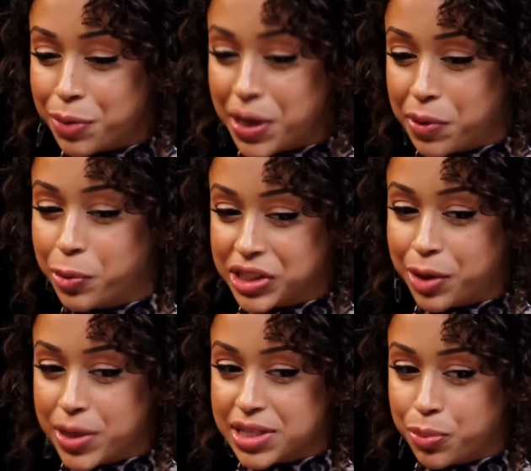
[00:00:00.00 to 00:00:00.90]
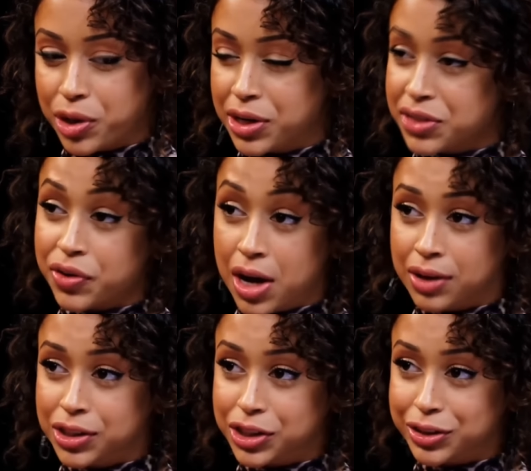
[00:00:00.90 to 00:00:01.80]
You make me wish I went to more years of
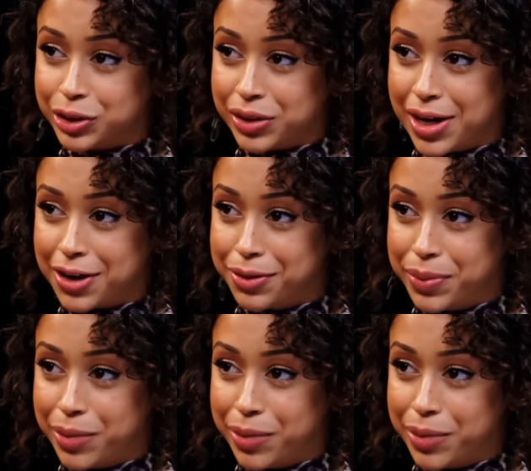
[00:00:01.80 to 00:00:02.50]
college so that I could